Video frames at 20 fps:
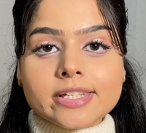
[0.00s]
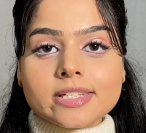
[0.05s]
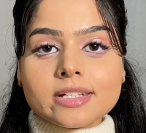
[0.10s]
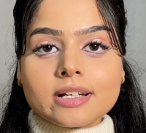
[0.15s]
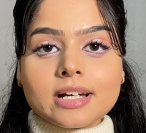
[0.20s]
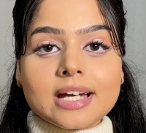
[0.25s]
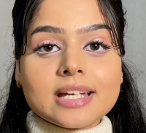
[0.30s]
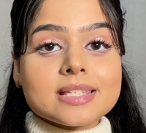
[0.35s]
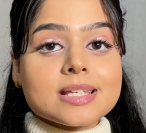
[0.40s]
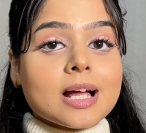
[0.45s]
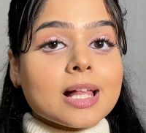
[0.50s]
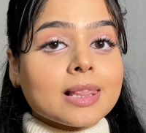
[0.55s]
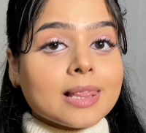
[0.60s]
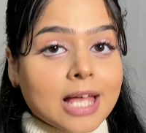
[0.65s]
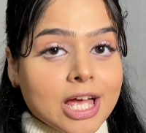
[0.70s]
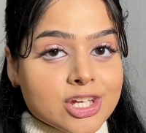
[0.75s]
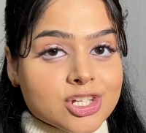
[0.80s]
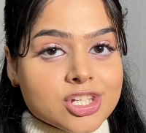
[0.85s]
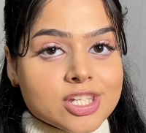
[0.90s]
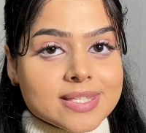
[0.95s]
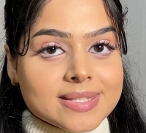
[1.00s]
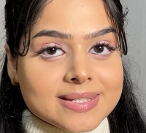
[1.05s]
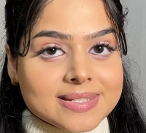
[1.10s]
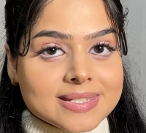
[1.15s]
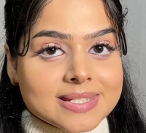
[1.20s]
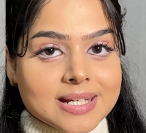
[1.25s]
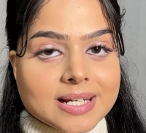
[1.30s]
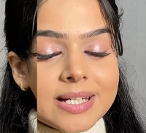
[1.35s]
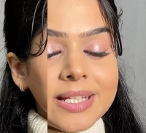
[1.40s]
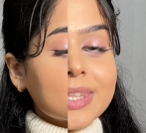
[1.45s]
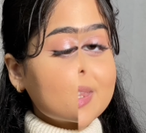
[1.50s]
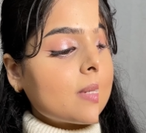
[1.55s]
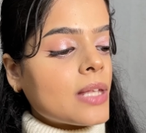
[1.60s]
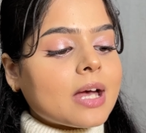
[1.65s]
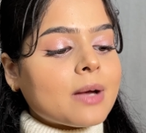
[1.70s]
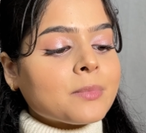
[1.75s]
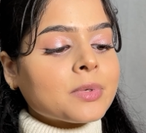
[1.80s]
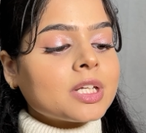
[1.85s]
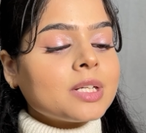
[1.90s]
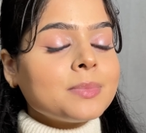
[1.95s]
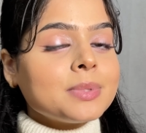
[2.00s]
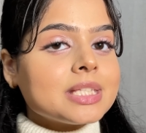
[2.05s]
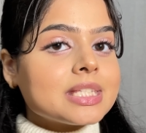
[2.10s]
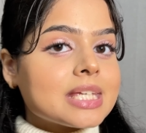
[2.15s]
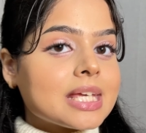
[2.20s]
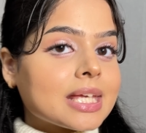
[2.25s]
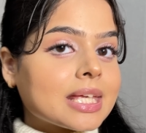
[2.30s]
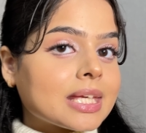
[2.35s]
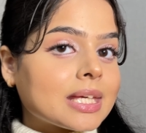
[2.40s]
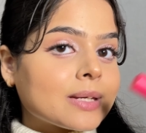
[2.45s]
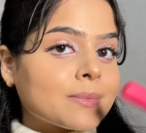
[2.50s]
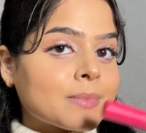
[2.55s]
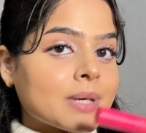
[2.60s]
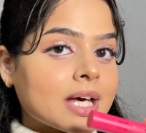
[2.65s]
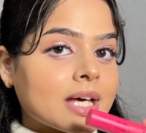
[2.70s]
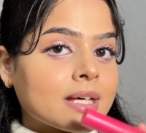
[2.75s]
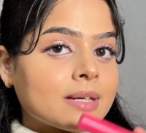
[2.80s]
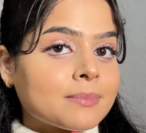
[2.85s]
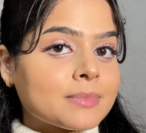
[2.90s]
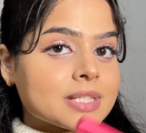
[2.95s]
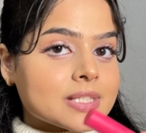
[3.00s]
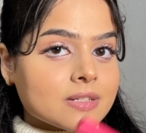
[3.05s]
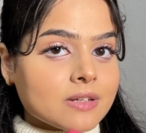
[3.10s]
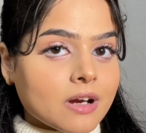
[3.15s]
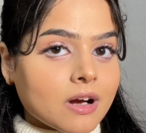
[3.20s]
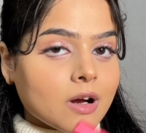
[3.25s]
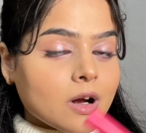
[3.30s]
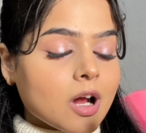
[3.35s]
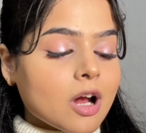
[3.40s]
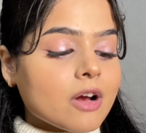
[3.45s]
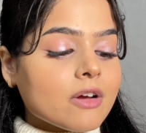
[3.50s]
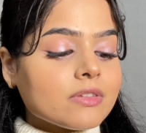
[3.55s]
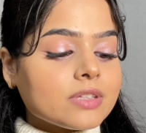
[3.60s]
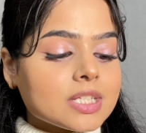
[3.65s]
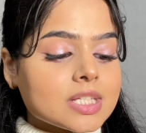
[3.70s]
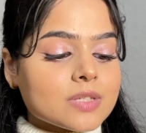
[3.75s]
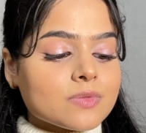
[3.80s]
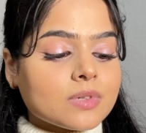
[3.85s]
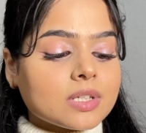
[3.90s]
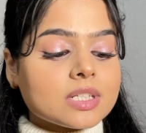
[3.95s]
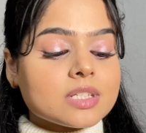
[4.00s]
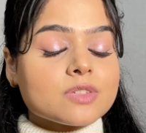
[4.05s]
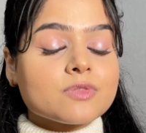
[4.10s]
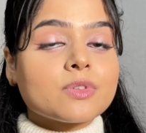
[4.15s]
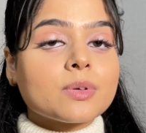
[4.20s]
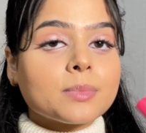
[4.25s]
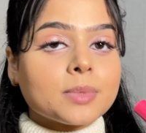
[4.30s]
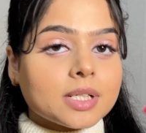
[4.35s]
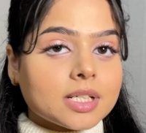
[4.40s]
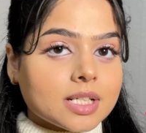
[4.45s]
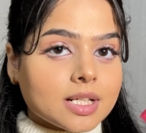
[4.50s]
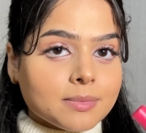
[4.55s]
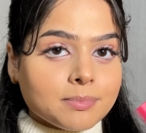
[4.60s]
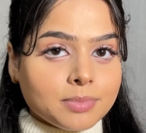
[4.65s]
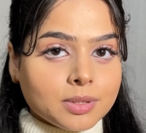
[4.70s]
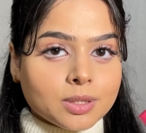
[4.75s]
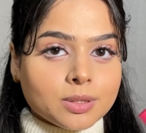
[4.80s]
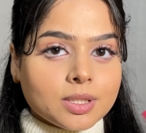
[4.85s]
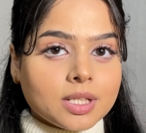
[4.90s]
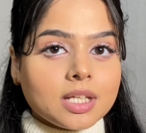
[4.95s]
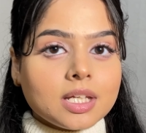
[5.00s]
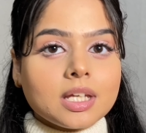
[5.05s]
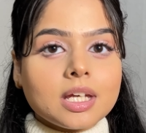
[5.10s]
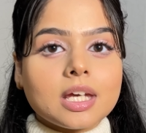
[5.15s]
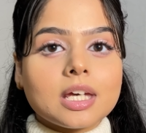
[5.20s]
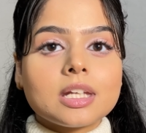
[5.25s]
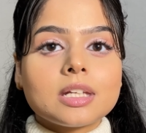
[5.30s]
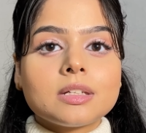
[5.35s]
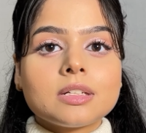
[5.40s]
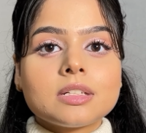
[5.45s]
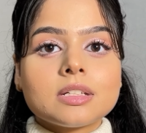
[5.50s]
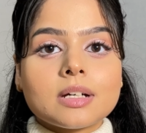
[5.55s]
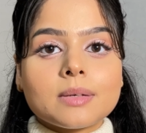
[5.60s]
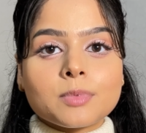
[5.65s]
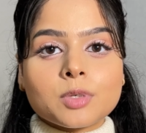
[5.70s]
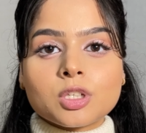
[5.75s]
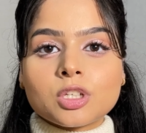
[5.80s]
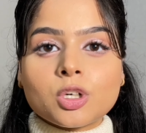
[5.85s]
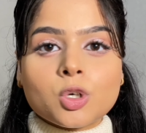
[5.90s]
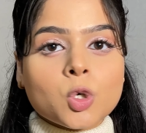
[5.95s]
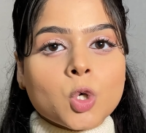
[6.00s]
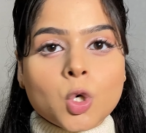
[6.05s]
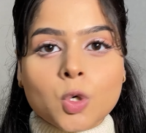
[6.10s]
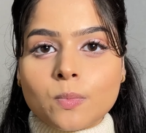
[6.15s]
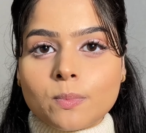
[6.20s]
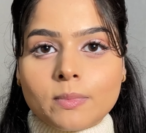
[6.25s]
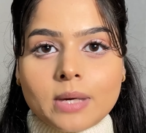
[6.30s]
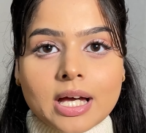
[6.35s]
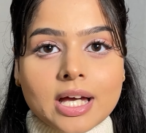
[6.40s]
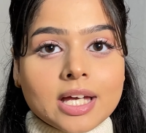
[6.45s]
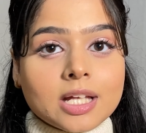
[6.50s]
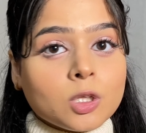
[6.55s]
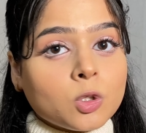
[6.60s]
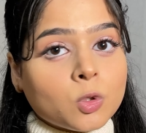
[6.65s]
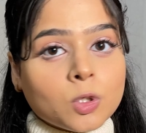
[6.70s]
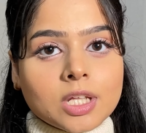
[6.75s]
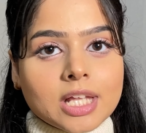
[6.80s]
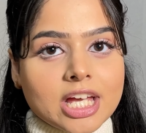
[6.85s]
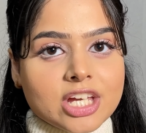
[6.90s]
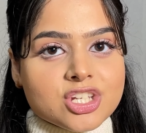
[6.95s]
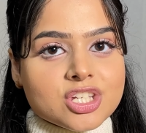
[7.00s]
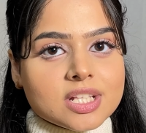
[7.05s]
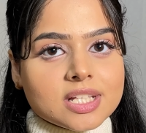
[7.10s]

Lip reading: so guys, our lashes are done. So now I'm going to be taking my mascara. This one is from Huda Beauty, and I'm going to coat my lower lash